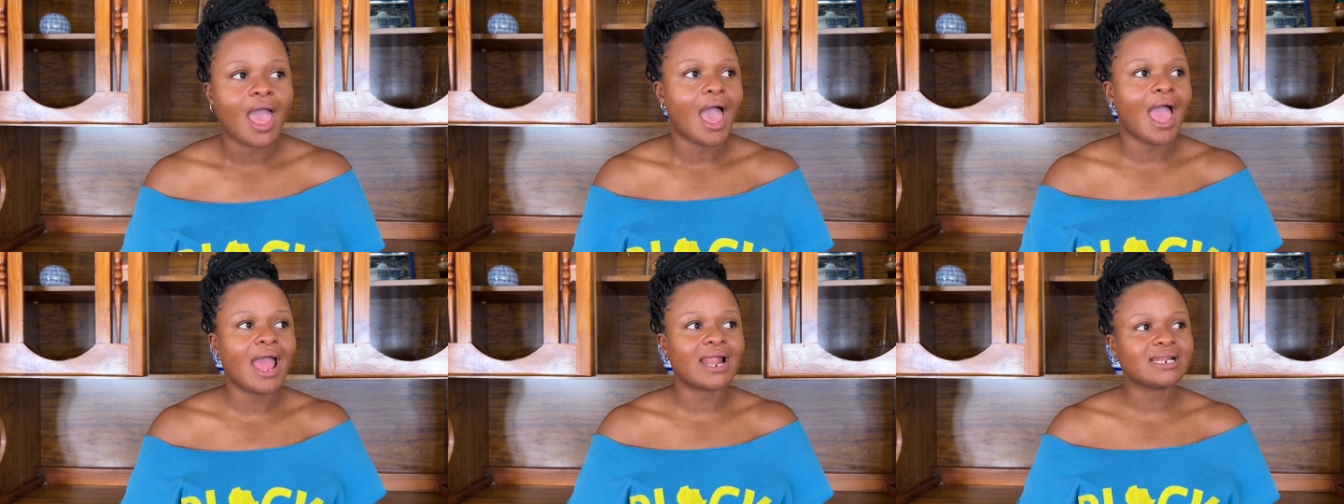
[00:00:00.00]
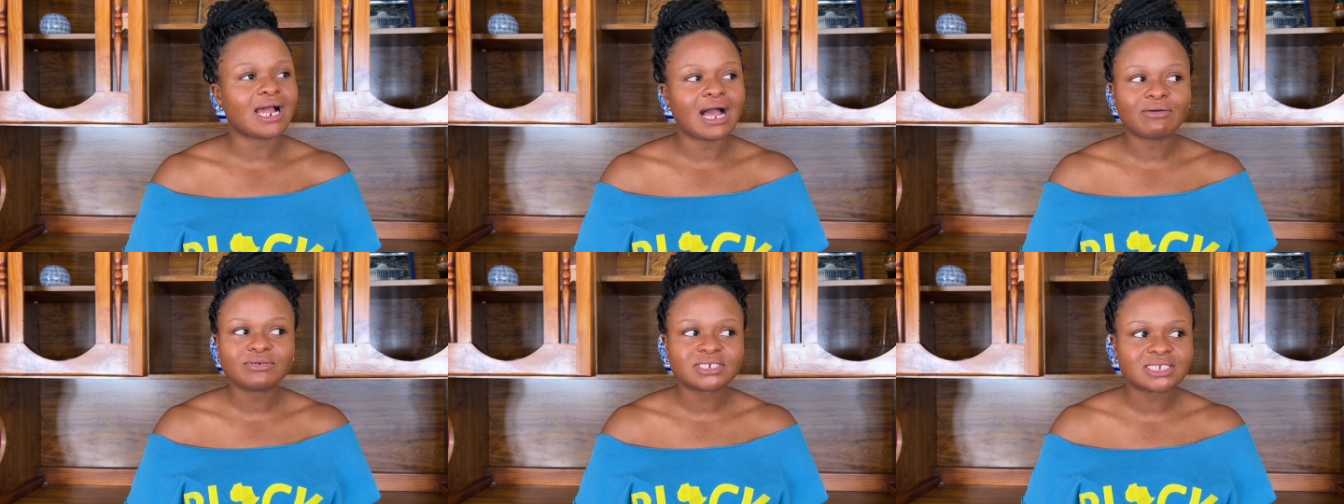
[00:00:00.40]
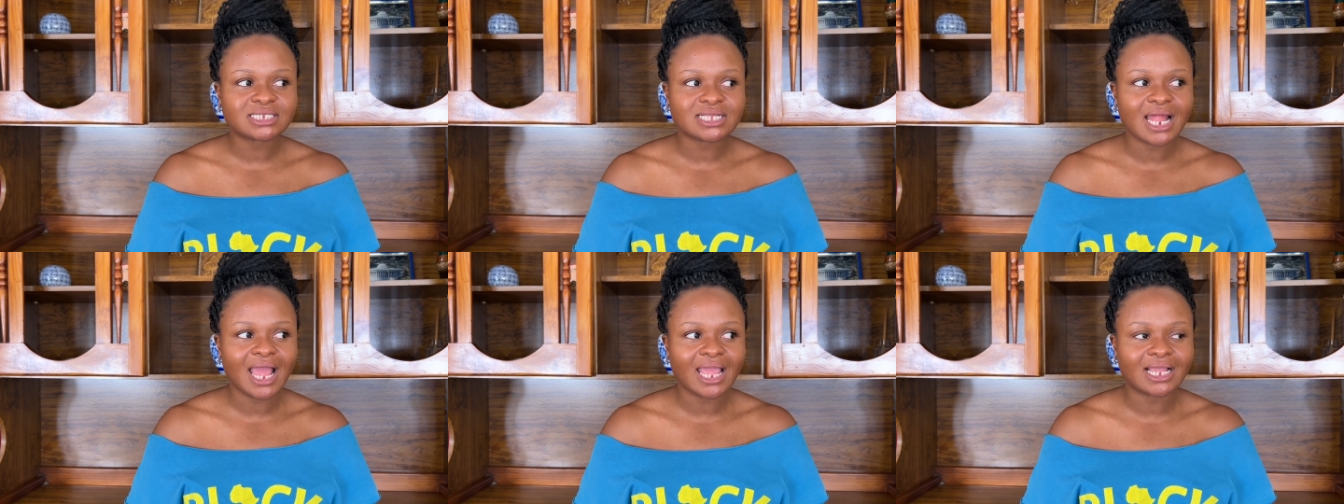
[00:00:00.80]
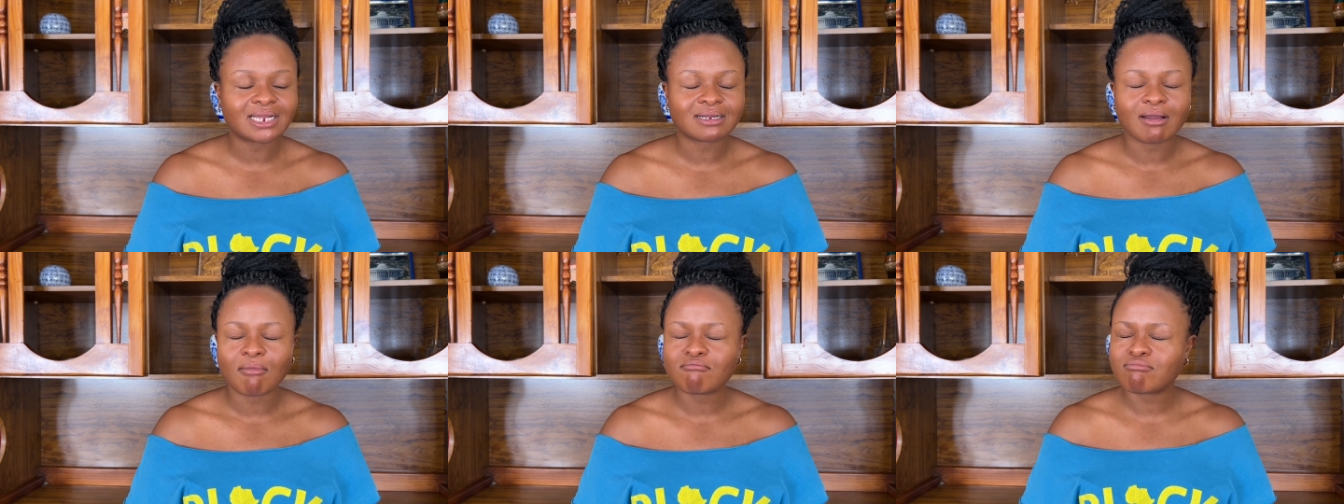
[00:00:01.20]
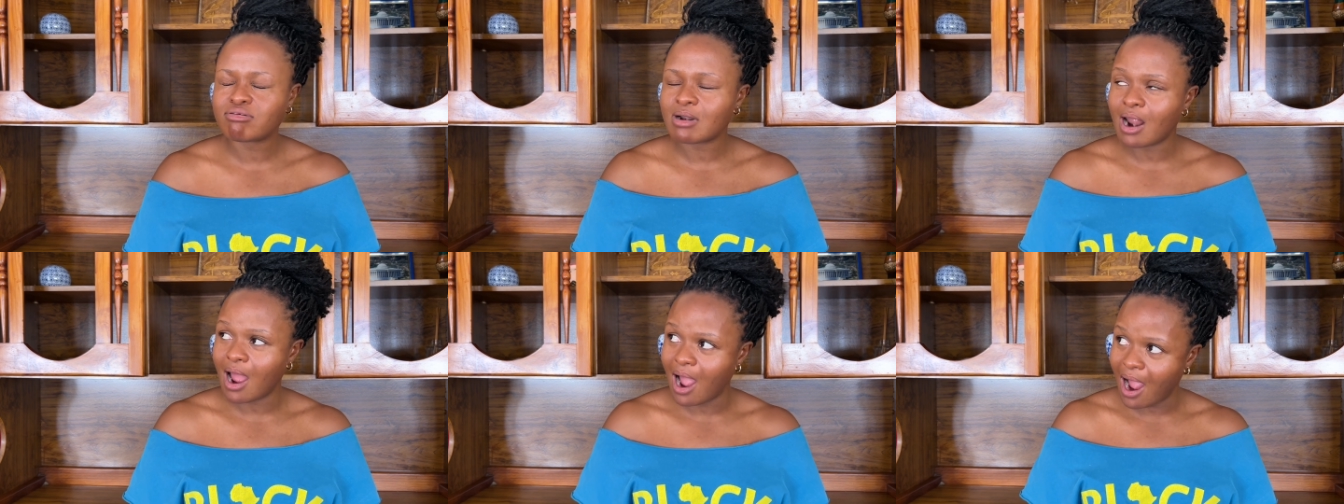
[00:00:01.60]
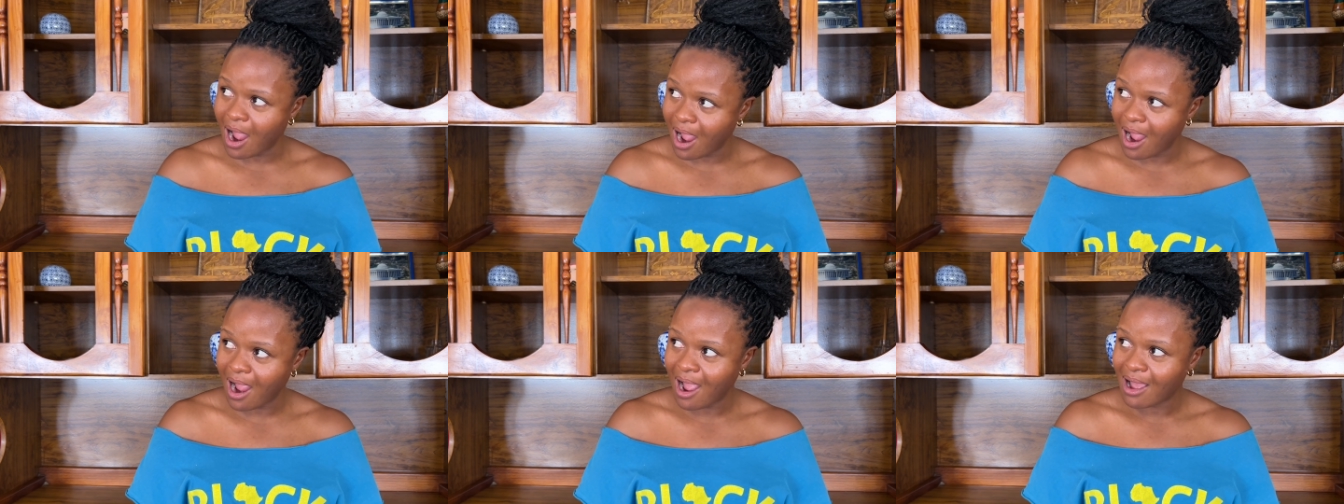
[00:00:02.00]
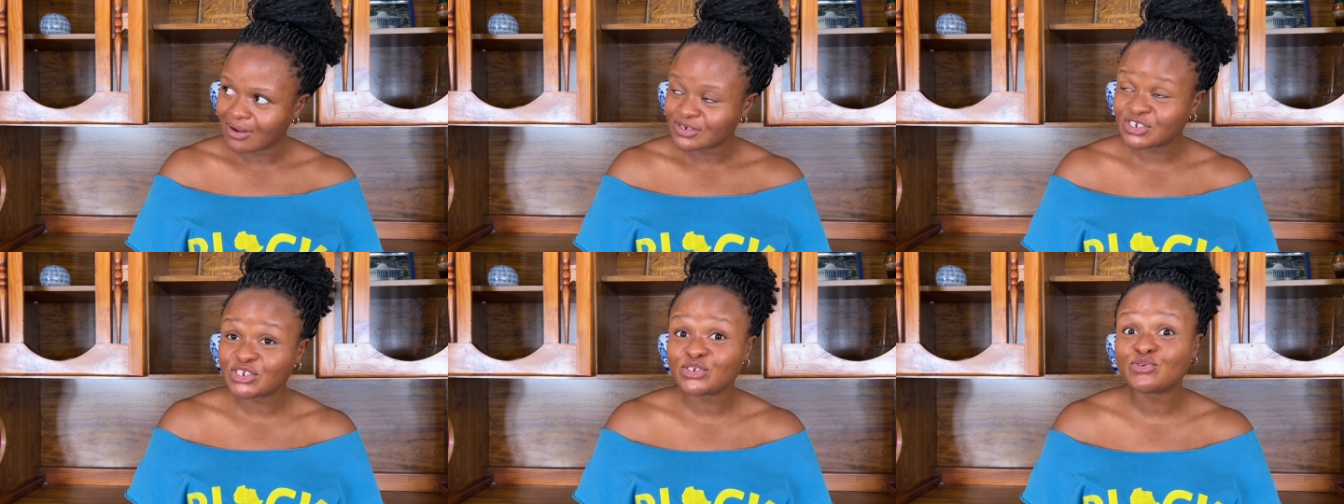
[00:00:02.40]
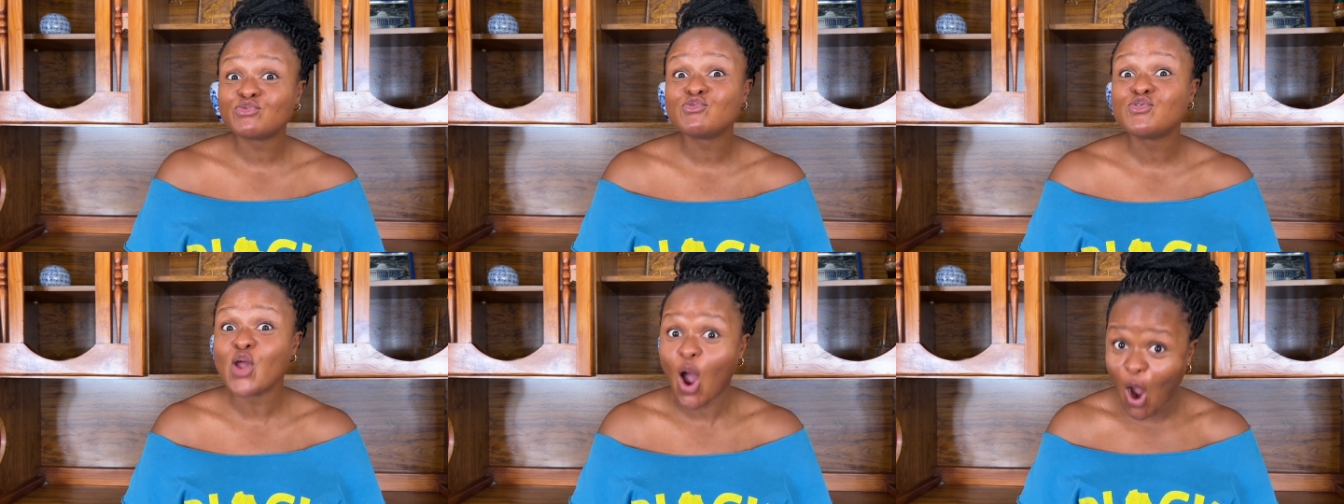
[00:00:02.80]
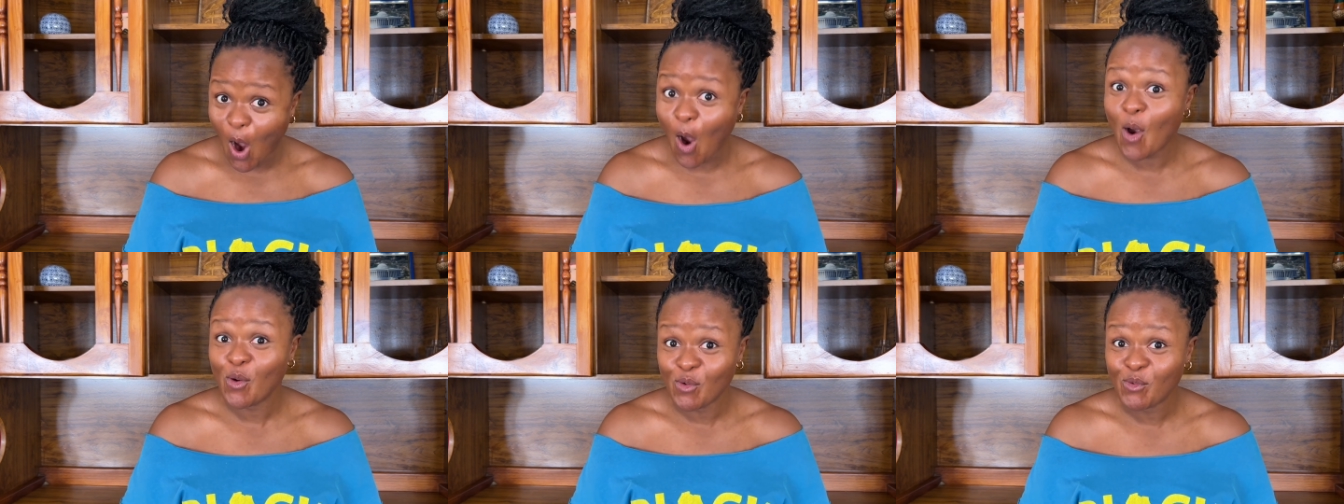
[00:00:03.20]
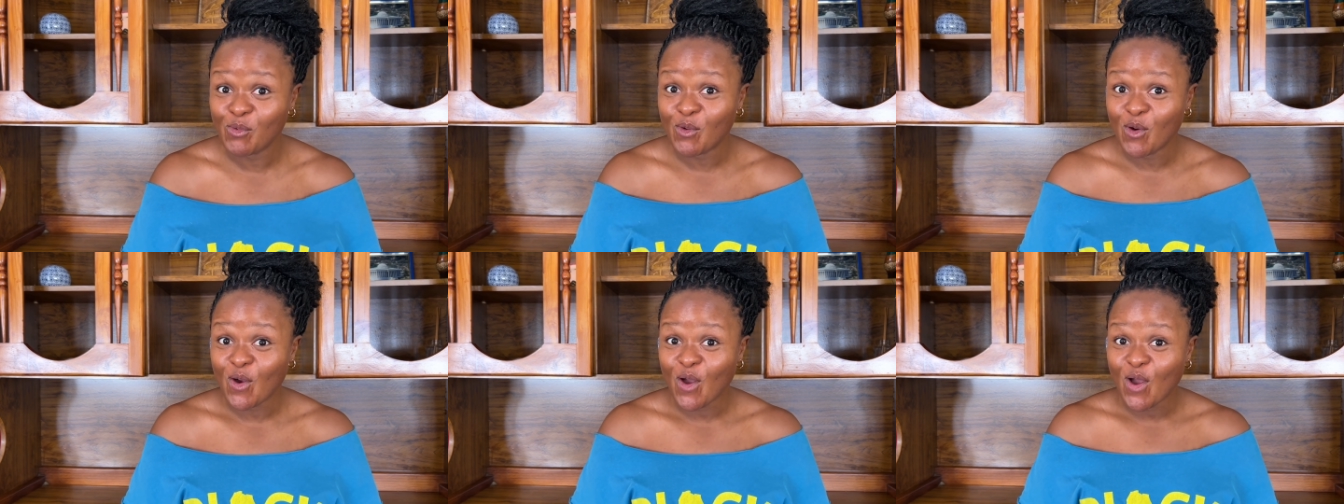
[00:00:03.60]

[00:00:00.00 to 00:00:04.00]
And I was just like, bruh, do you know